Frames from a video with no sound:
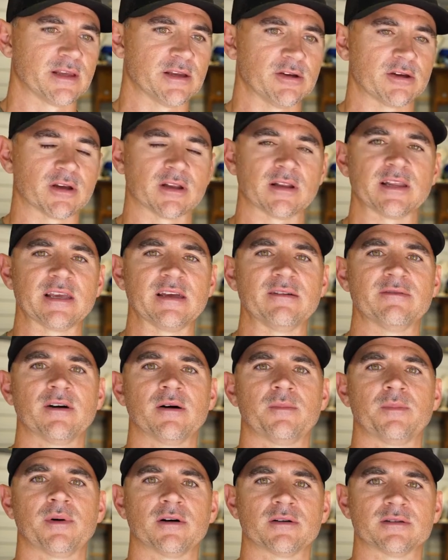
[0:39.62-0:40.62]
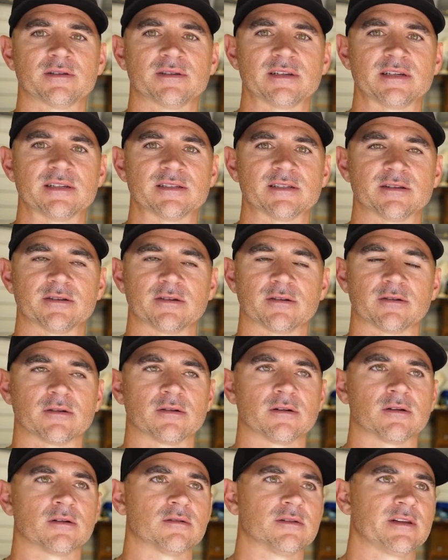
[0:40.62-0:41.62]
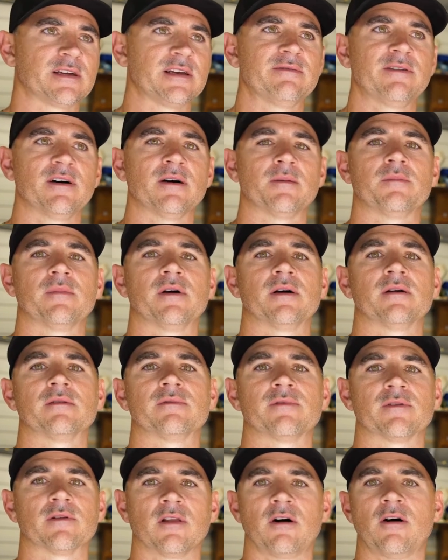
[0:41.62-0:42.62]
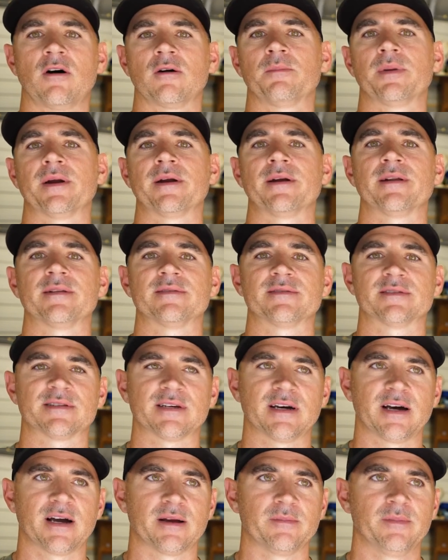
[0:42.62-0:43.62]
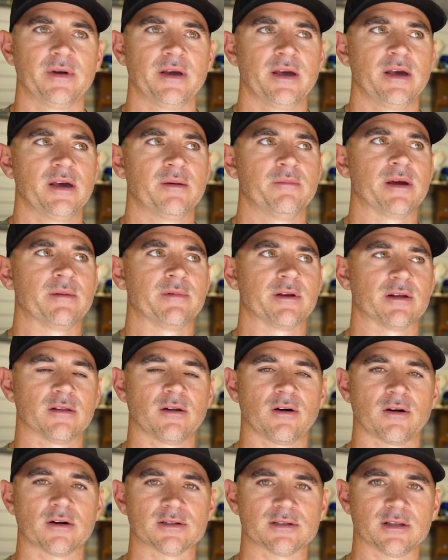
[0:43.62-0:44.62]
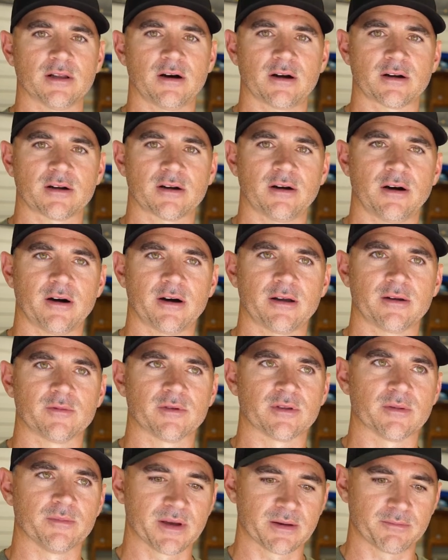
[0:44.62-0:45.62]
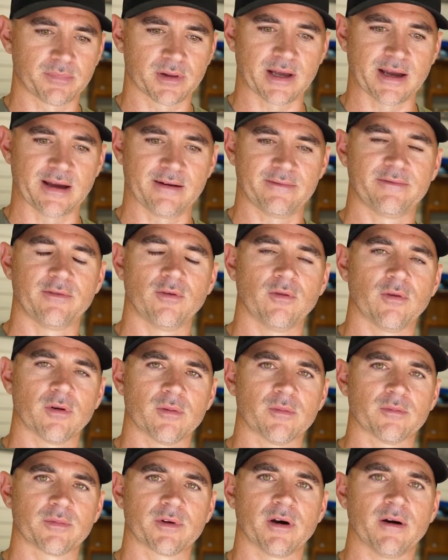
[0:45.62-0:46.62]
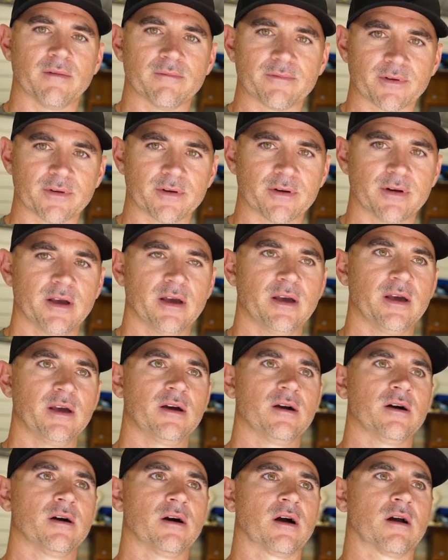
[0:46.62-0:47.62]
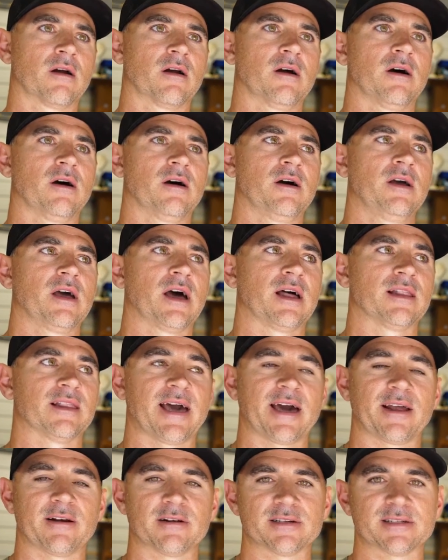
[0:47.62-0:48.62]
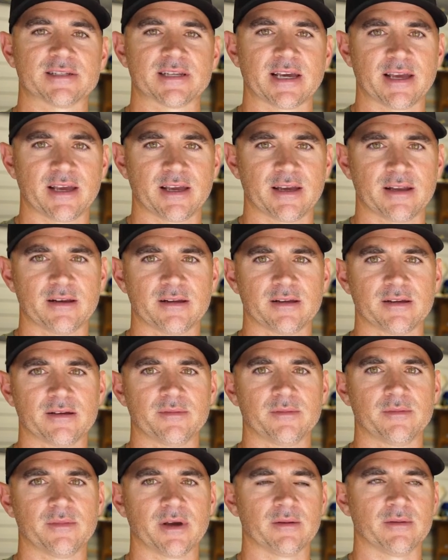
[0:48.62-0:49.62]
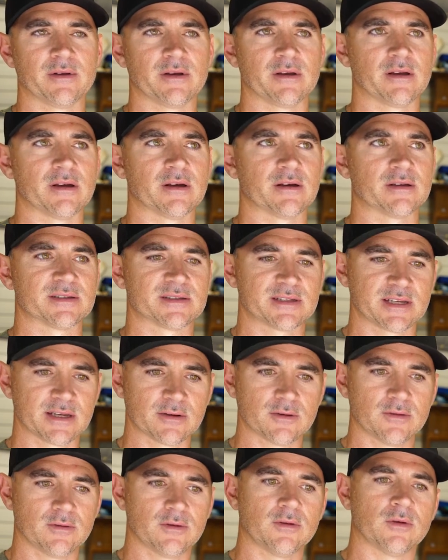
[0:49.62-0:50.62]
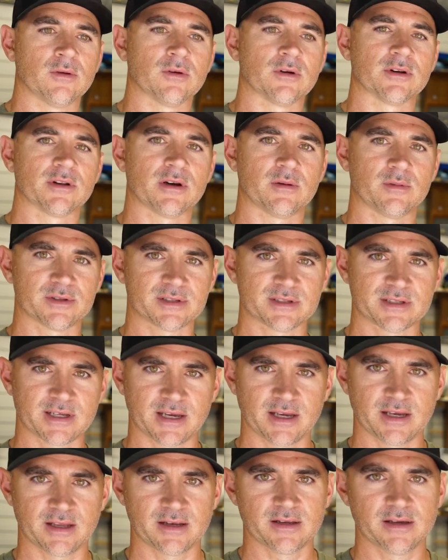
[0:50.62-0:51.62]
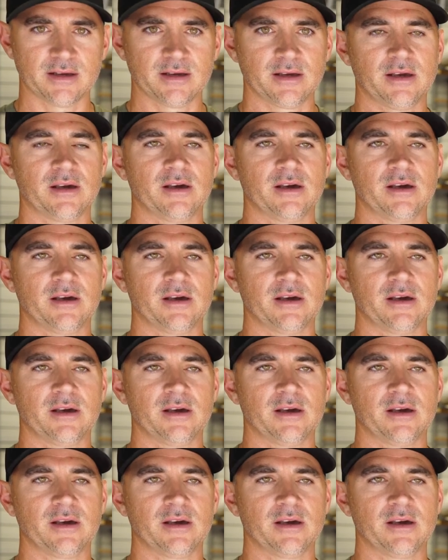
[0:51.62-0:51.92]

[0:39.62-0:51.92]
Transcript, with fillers: that you can leave up all season or leave up for long periods of time. Maybe a large lock-on with a big platform, comfort, or a ladder stand, maybe a single or a double stand